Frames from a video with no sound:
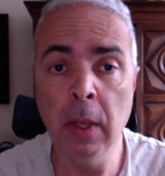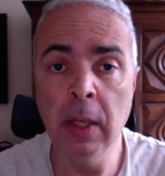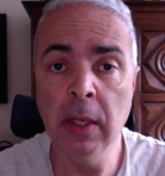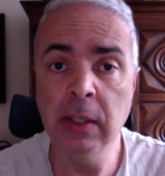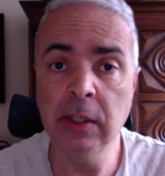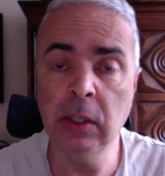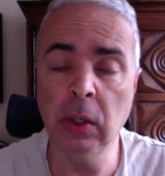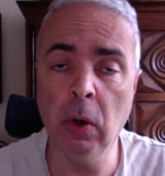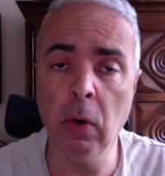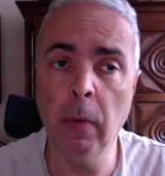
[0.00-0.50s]

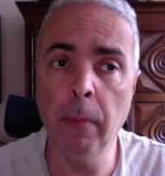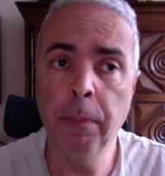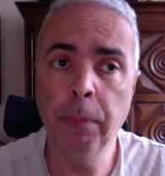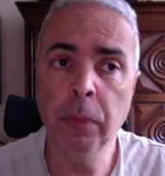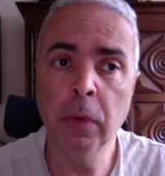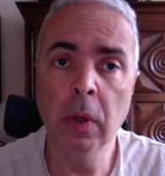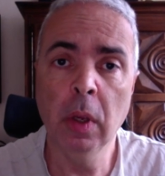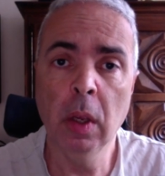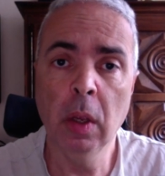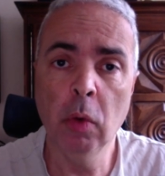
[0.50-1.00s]
So
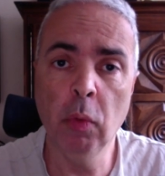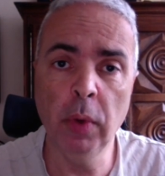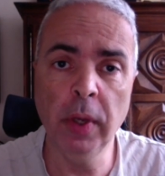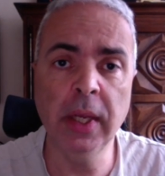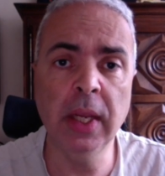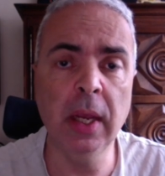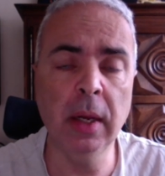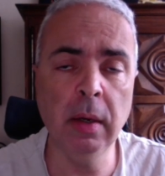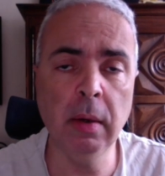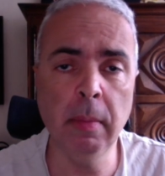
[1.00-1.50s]
we
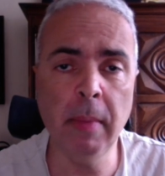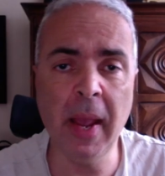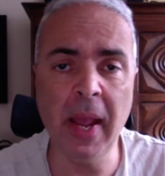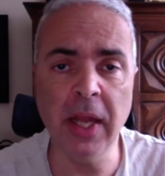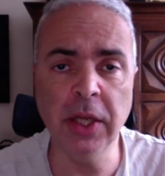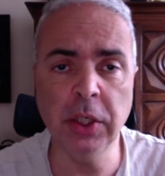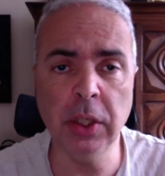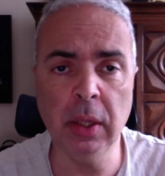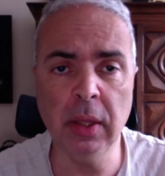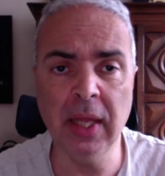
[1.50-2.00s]
can
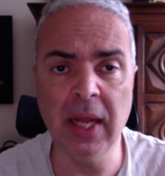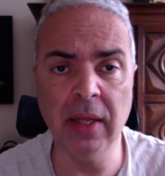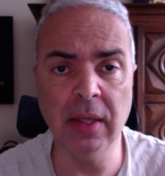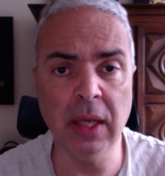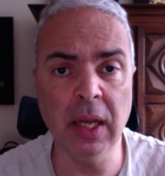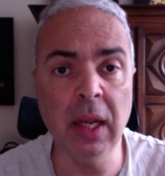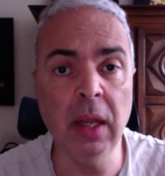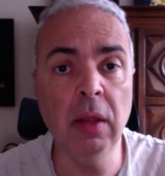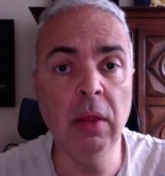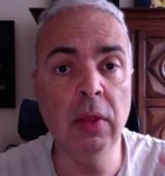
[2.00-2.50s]
imagine that
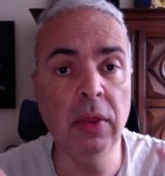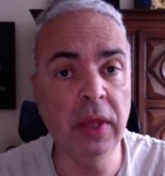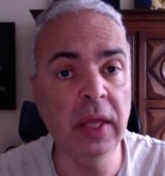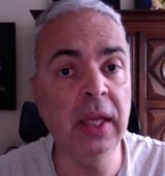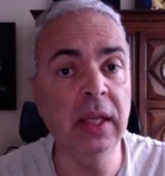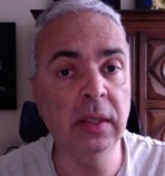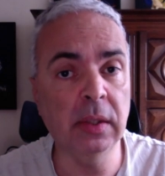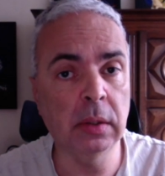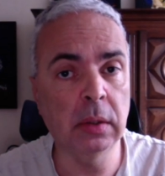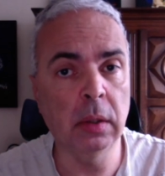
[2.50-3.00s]
in
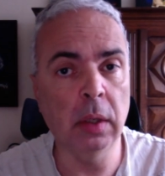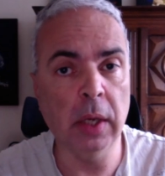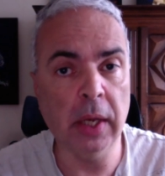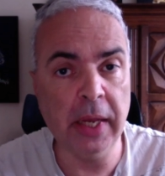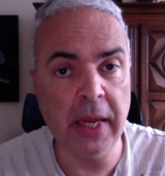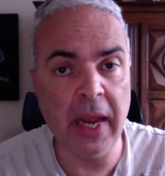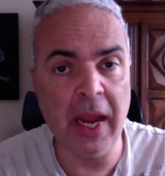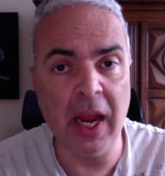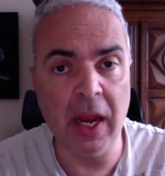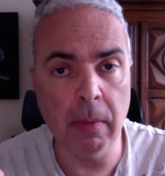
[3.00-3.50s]
this
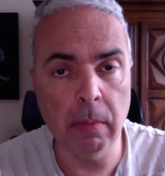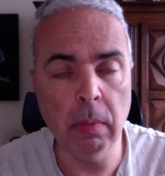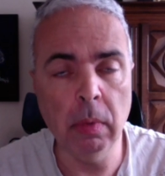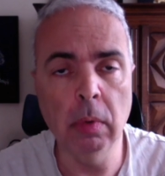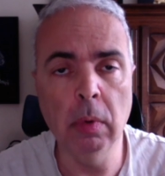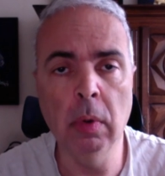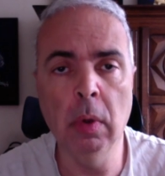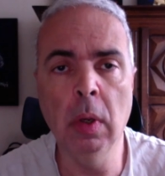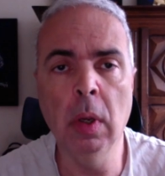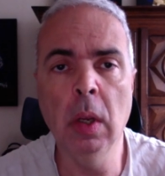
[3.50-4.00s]
game,
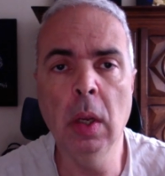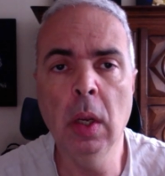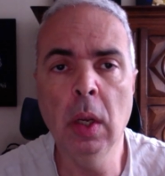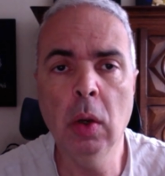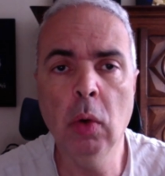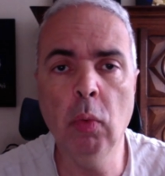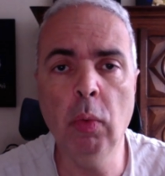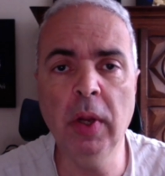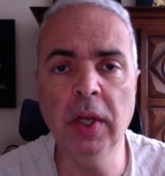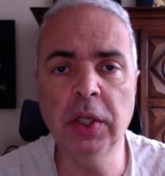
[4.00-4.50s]

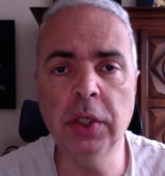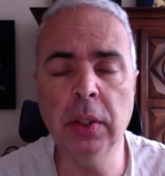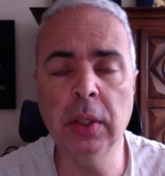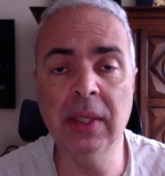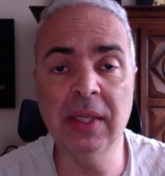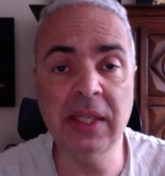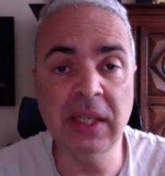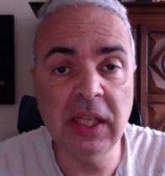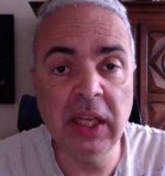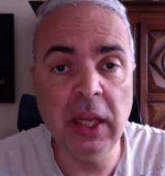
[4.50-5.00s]
which
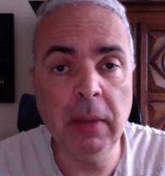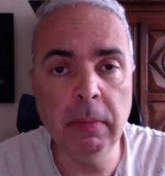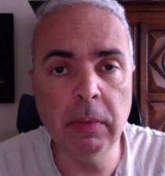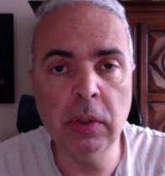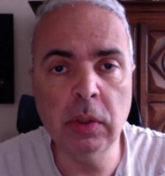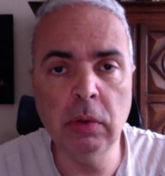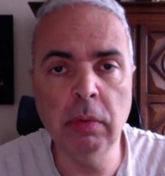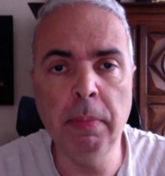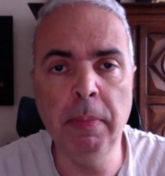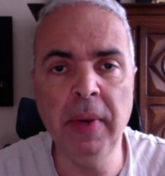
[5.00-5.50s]

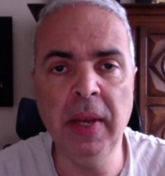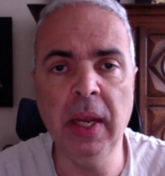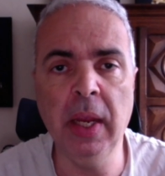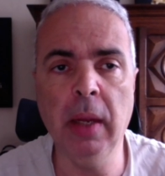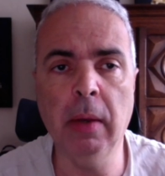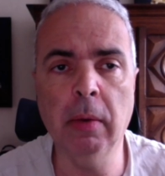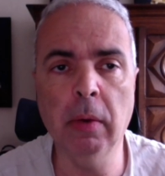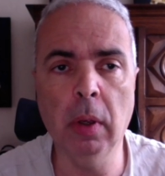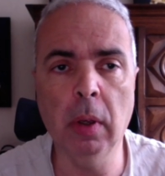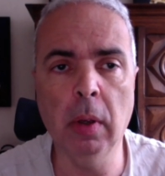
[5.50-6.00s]
seems to
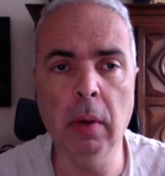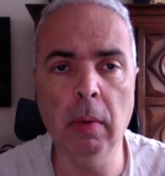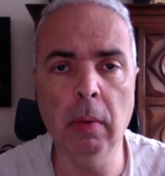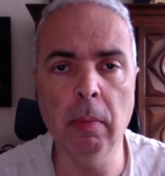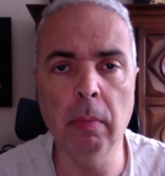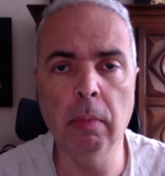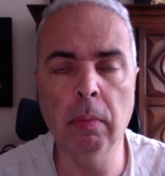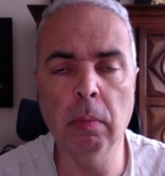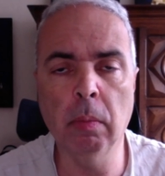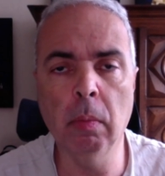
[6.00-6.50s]
be
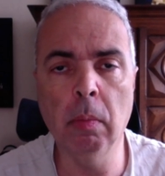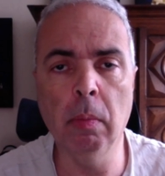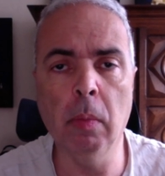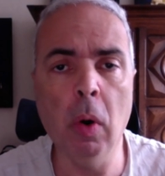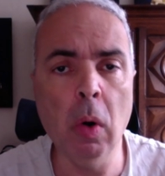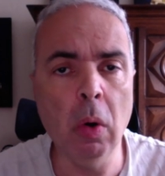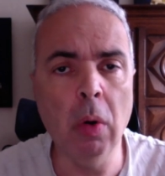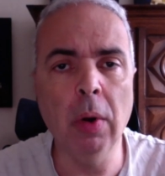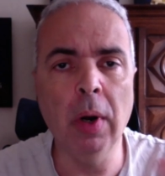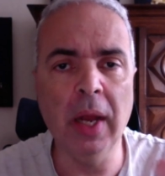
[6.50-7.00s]

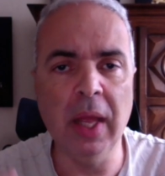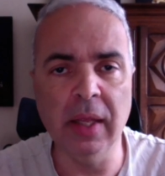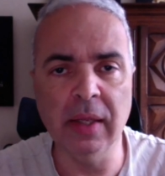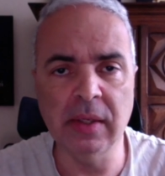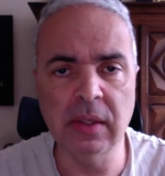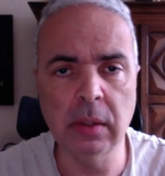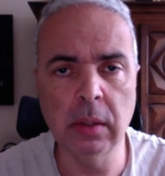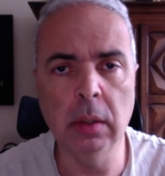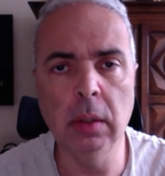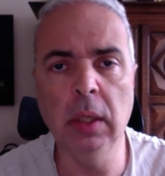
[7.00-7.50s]
more or
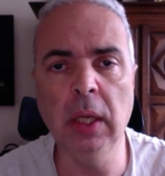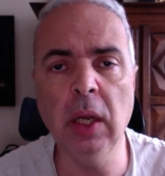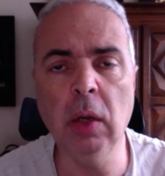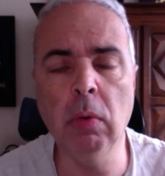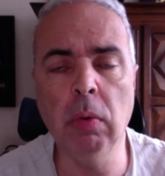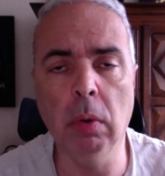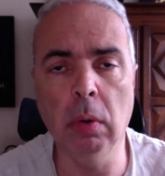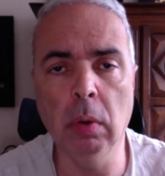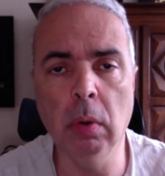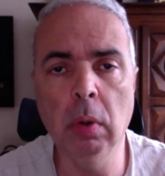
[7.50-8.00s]
less
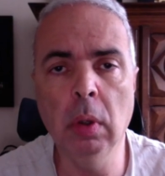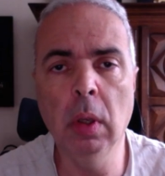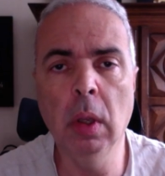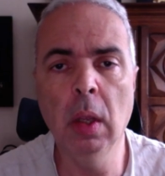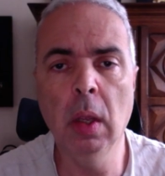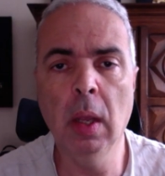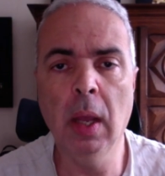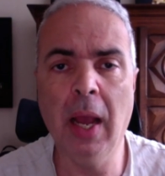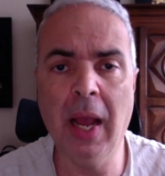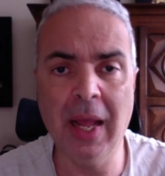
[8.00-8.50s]
equal
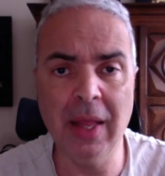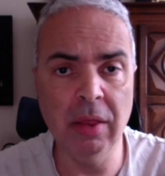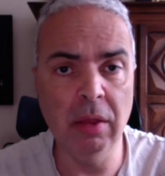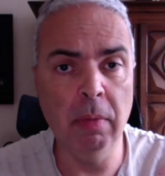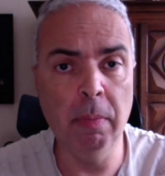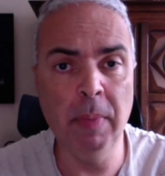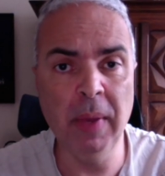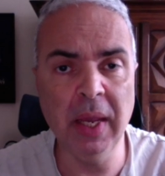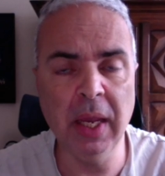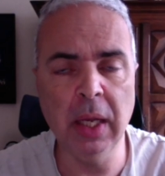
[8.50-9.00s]
at the
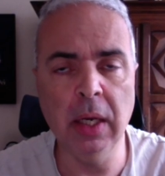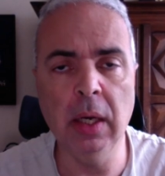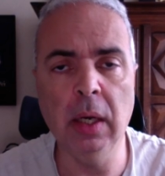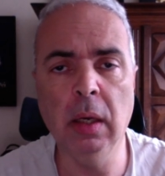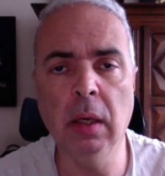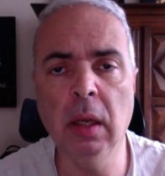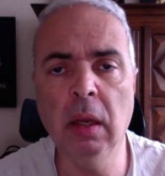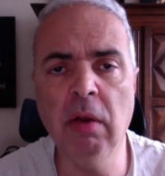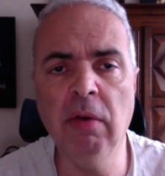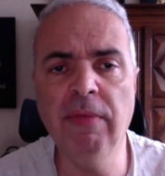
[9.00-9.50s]

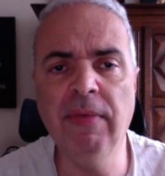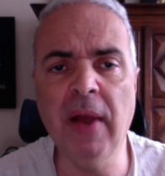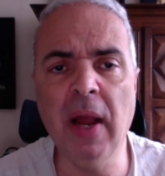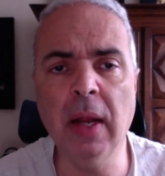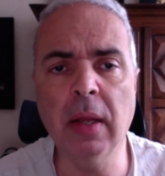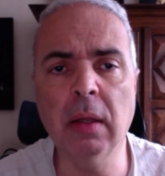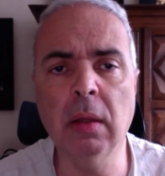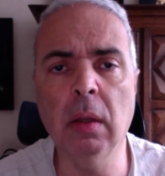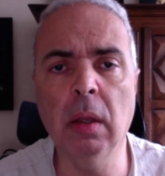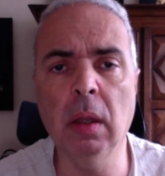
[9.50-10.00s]
beginning, in
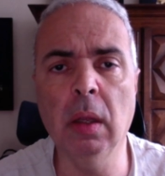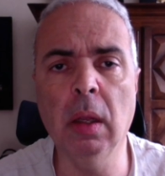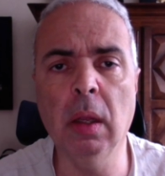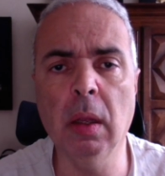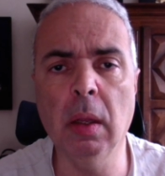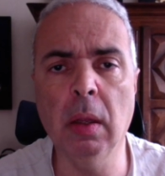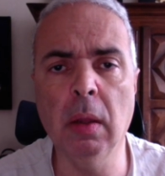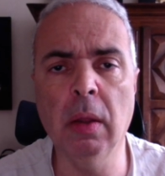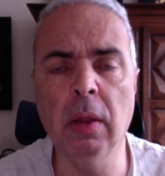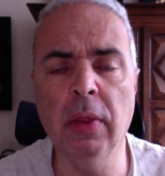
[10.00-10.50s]
fact,
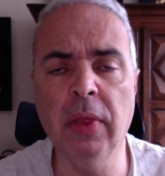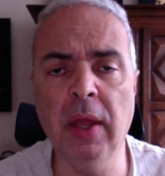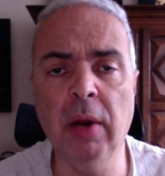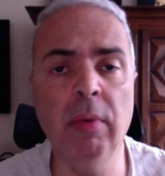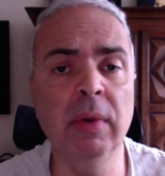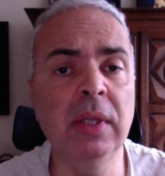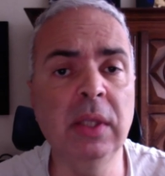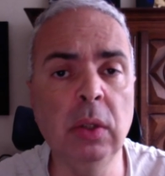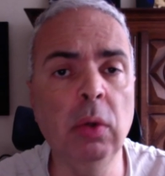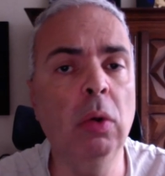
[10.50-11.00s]

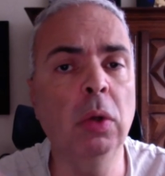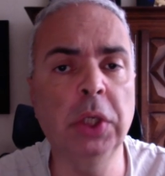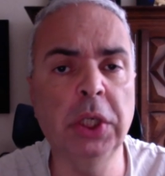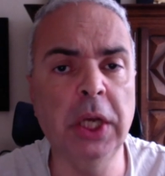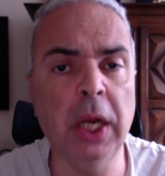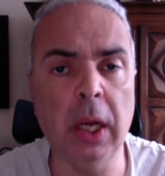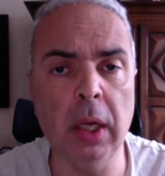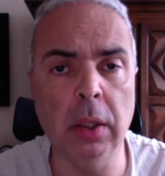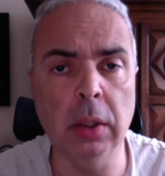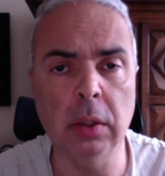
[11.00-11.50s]
there is no
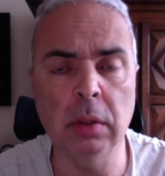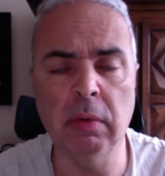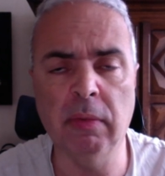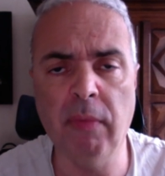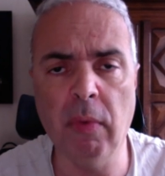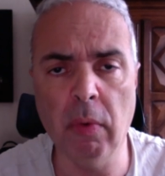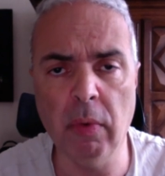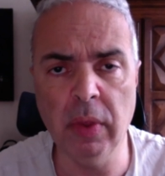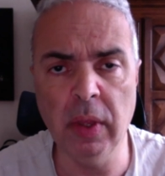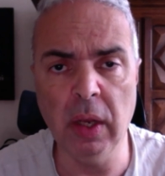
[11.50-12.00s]
chance
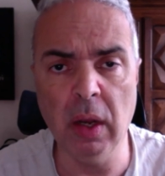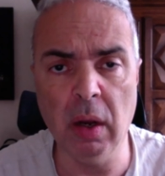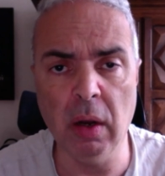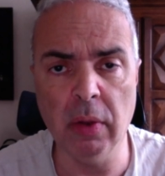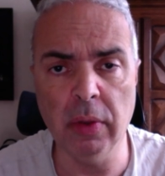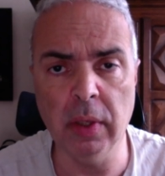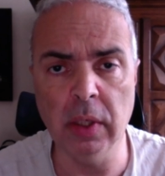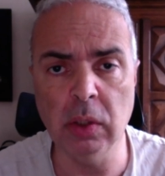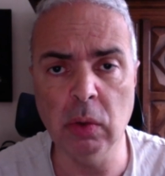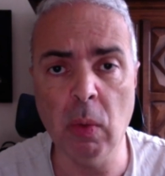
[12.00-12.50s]
for the
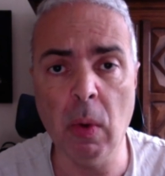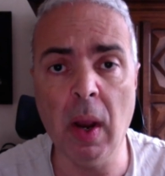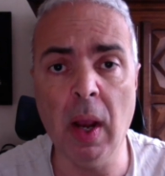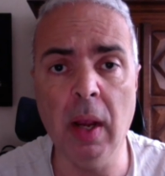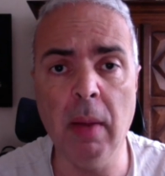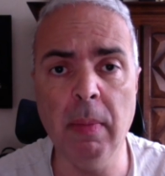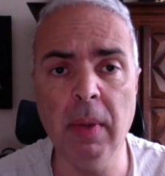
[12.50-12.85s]
others. Why?